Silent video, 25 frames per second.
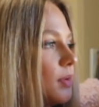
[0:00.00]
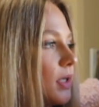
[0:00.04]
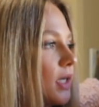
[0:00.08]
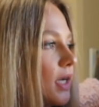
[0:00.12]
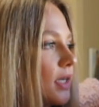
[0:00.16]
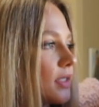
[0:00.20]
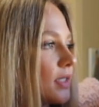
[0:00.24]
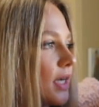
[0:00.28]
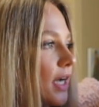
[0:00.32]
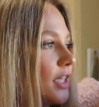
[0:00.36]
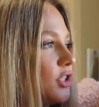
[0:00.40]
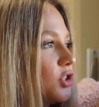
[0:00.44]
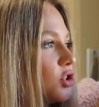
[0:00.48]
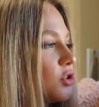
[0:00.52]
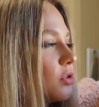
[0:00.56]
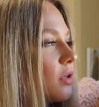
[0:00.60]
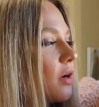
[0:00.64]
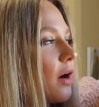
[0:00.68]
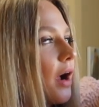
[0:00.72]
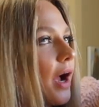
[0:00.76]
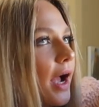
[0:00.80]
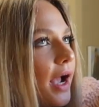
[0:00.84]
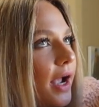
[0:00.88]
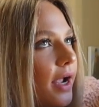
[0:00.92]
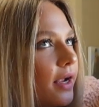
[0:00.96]
because I
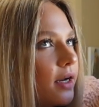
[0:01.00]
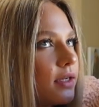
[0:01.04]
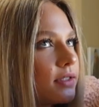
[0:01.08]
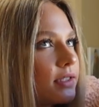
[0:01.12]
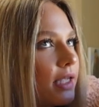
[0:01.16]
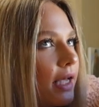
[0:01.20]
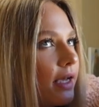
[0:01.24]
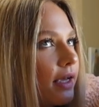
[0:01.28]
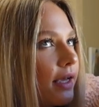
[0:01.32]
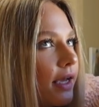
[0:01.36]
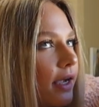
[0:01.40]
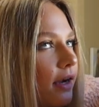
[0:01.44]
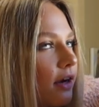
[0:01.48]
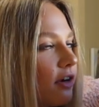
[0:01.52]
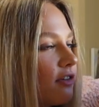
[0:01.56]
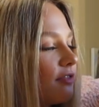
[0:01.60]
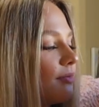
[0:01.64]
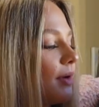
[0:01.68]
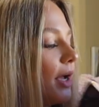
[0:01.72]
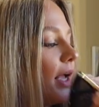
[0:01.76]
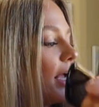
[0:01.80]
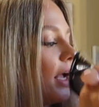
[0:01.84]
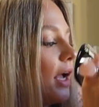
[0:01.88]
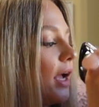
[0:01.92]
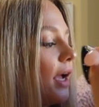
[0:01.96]
try to take care of
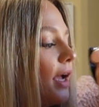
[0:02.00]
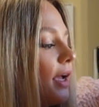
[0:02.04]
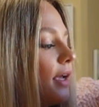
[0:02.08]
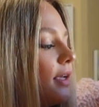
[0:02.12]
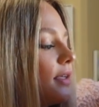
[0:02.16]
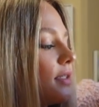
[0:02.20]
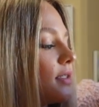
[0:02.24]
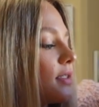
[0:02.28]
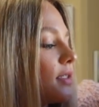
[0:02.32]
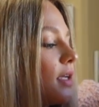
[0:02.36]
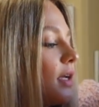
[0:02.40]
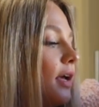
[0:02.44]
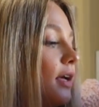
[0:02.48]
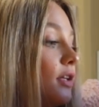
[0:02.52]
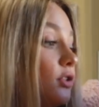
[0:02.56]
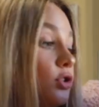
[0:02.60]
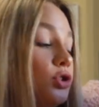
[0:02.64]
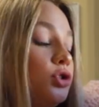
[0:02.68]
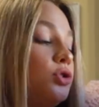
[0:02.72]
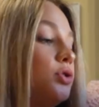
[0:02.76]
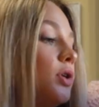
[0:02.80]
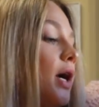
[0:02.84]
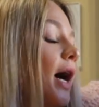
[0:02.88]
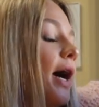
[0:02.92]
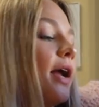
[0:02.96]
my eyes and
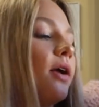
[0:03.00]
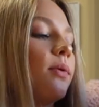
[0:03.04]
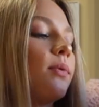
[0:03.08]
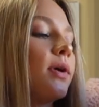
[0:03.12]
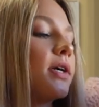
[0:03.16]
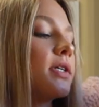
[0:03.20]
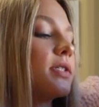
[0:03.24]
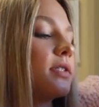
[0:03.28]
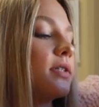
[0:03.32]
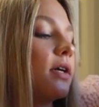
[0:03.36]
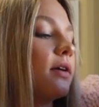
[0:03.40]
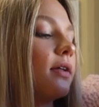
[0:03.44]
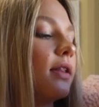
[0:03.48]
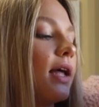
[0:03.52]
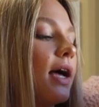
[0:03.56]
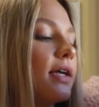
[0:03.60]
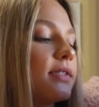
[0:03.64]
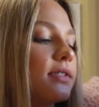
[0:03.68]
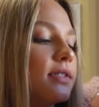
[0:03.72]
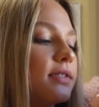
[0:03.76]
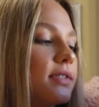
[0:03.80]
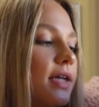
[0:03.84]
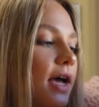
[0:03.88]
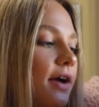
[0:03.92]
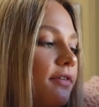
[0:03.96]
try to wear
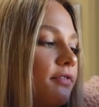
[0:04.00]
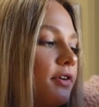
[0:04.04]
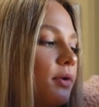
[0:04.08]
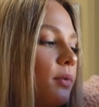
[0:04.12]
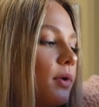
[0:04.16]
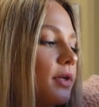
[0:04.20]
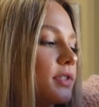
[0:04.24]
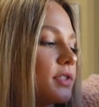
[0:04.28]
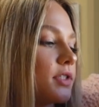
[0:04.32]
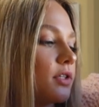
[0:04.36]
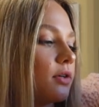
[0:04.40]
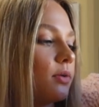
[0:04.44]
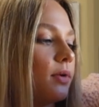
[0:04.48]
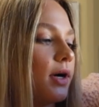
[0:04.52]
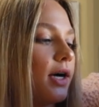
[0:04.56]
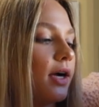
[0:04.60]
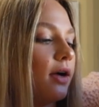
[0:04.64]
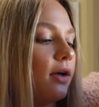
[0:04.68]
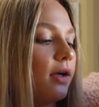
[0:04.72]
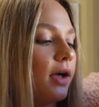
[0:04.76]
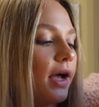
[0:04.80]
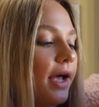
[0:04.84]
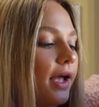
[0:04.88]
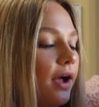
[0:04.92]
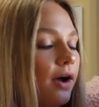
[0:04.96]
sunglasses every once in a
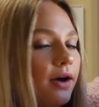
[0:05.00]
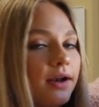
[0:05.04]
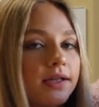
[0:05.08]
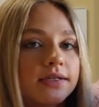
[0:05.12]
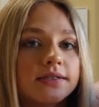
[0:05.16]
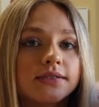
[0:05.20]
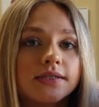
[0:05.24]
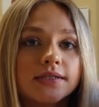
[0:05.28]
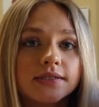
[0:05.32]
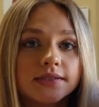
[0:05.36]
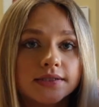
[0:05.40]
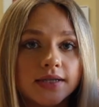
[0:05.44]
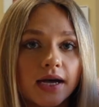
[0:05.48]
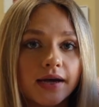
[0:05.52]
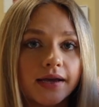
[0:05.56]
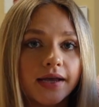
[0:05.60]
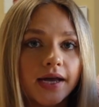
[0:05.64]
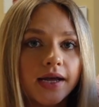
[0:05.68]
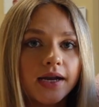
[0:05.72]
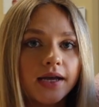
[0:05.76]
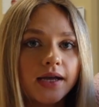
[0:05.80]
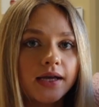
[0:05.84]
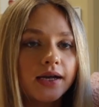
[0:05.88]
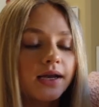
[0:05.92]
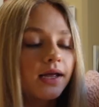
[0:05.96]
while. I honestly suck
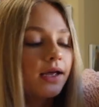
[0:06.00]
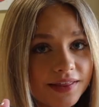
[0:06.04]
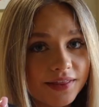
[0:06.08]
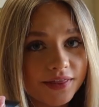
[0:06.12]
at it.